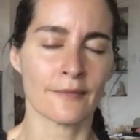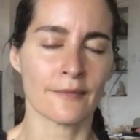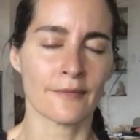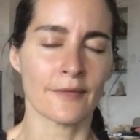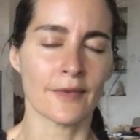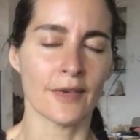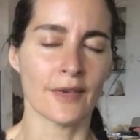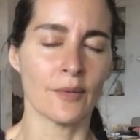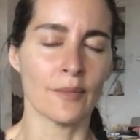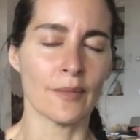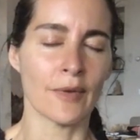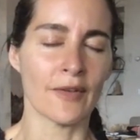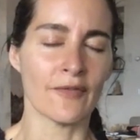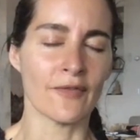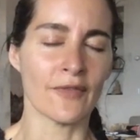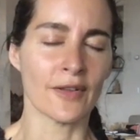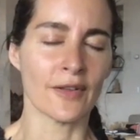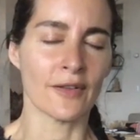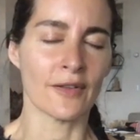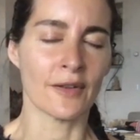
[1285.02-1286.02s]
You may
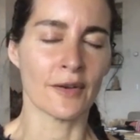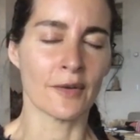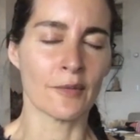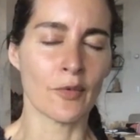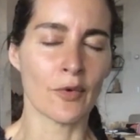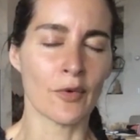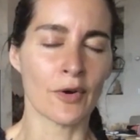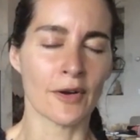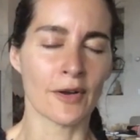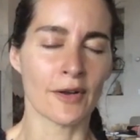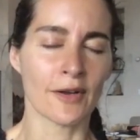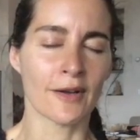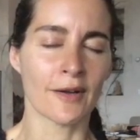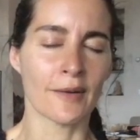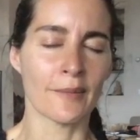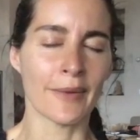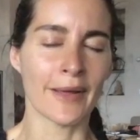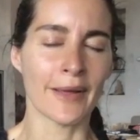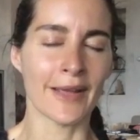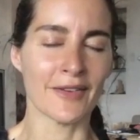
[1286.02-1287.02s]
feel a little more
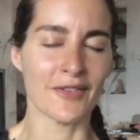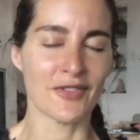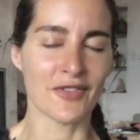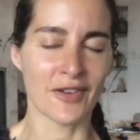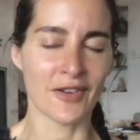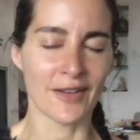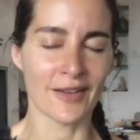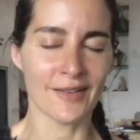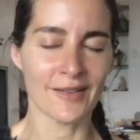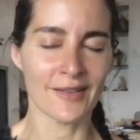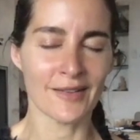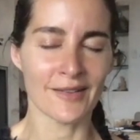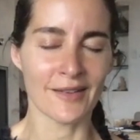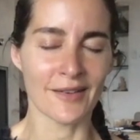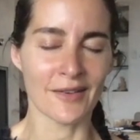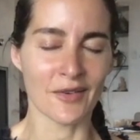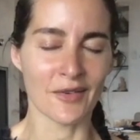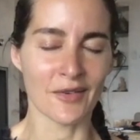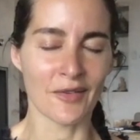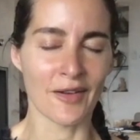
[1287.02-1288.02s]
capacious
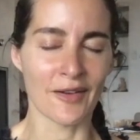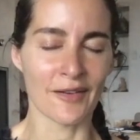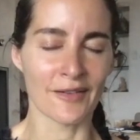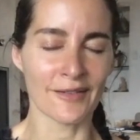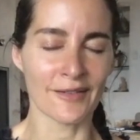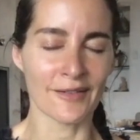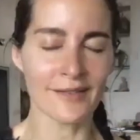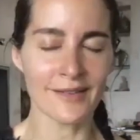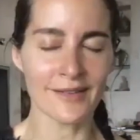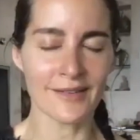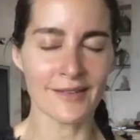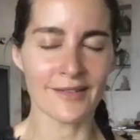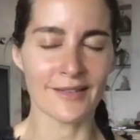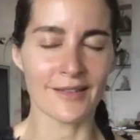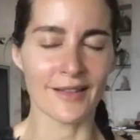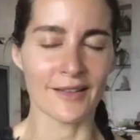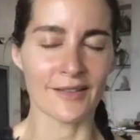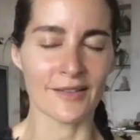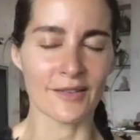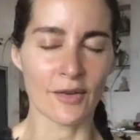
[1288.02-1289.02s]
in your lungs.
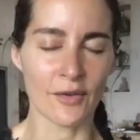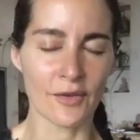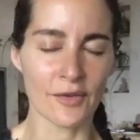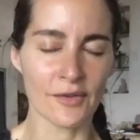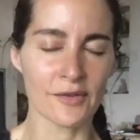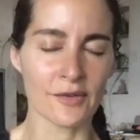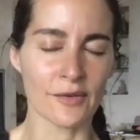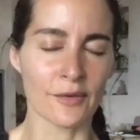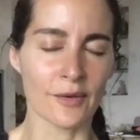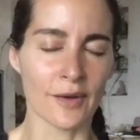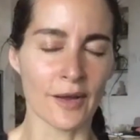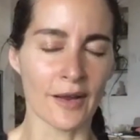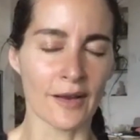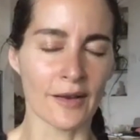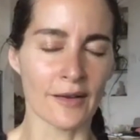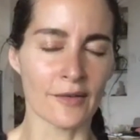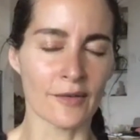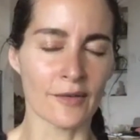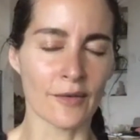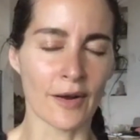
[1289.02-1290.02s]
That's also a
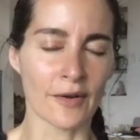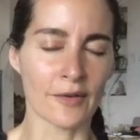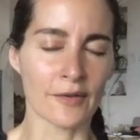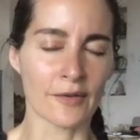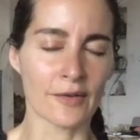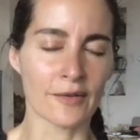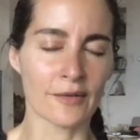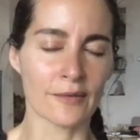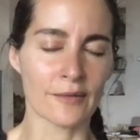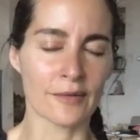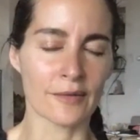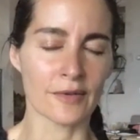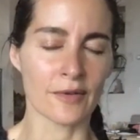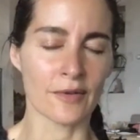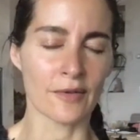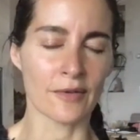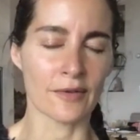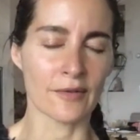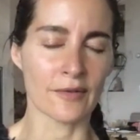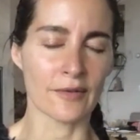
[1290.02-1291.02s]
direct
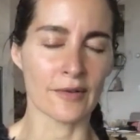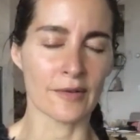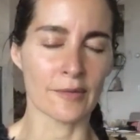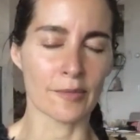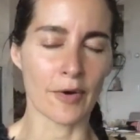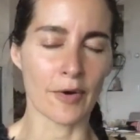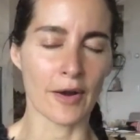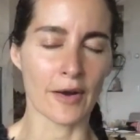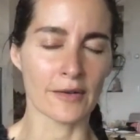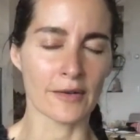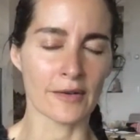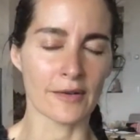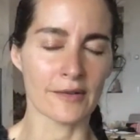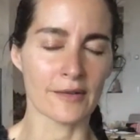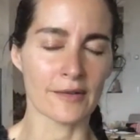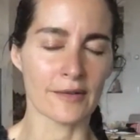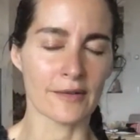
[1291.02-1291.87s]
result of this practice.